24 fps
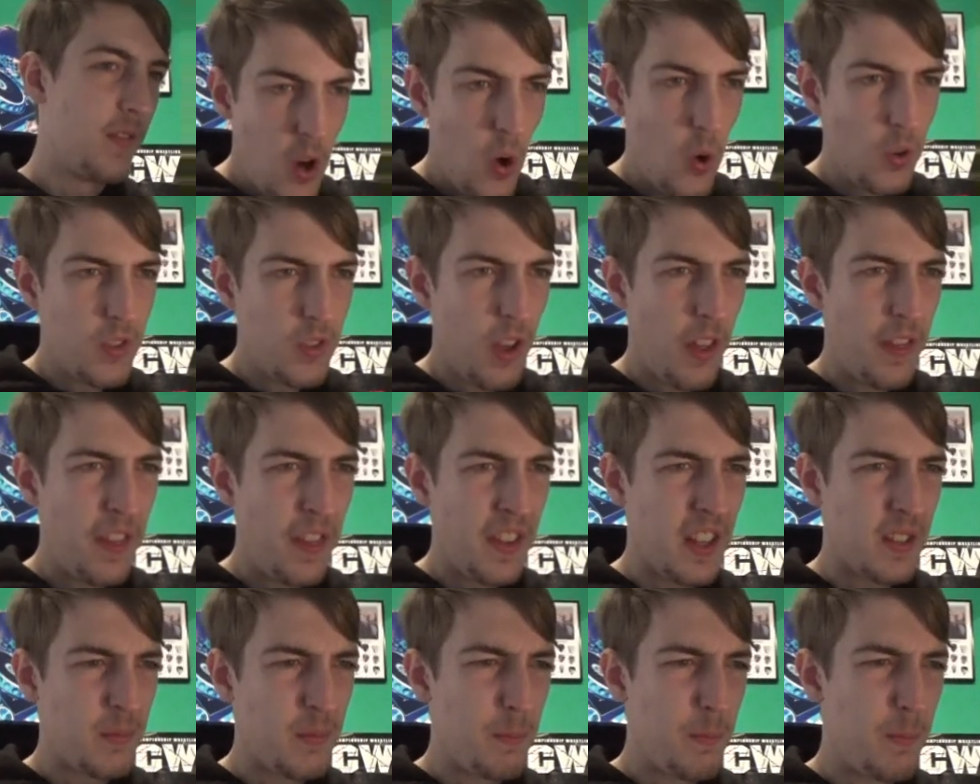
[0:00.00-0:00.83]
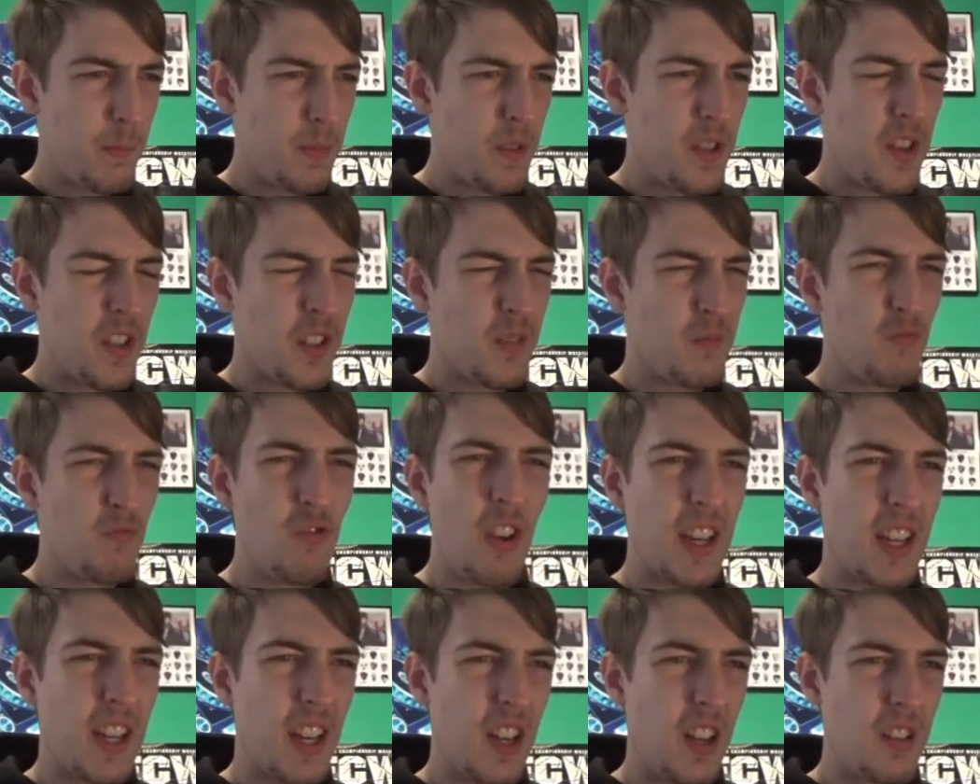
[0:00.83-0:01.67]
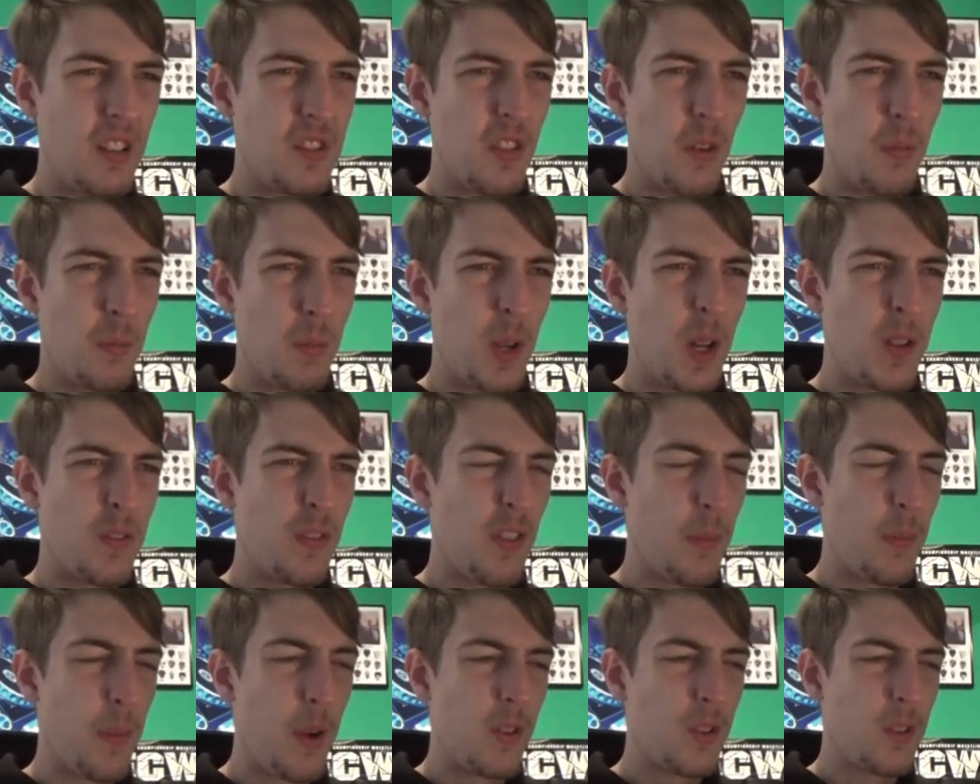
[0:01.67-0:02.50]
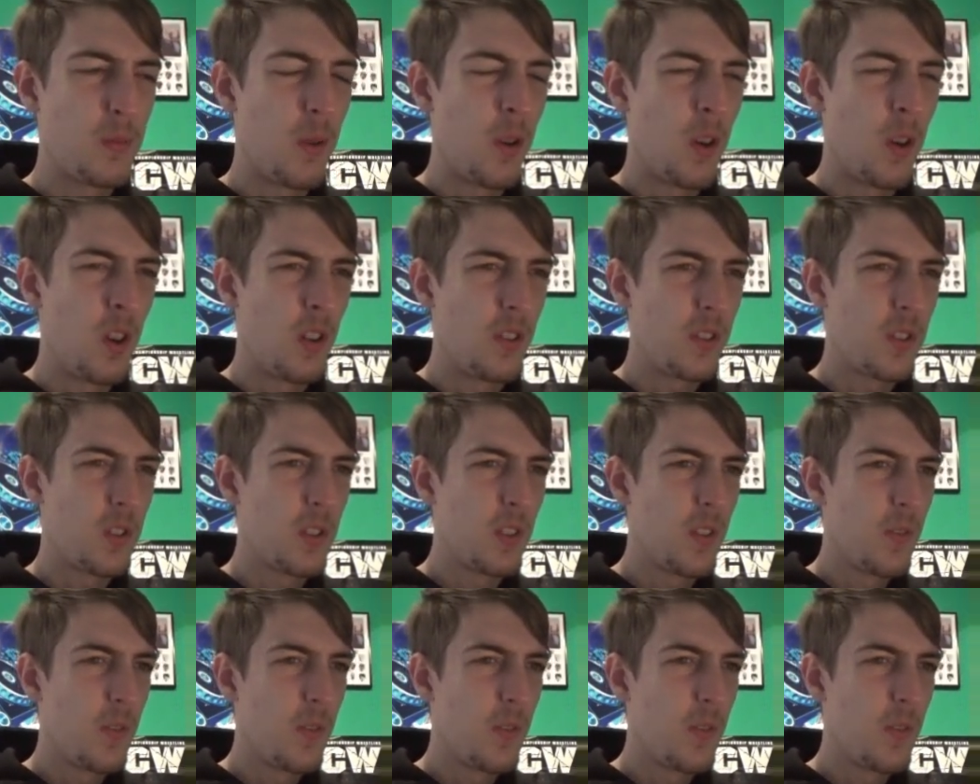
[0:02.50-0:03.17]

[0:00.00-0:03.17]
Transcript: Also, I think it's just regular zombies for the most part.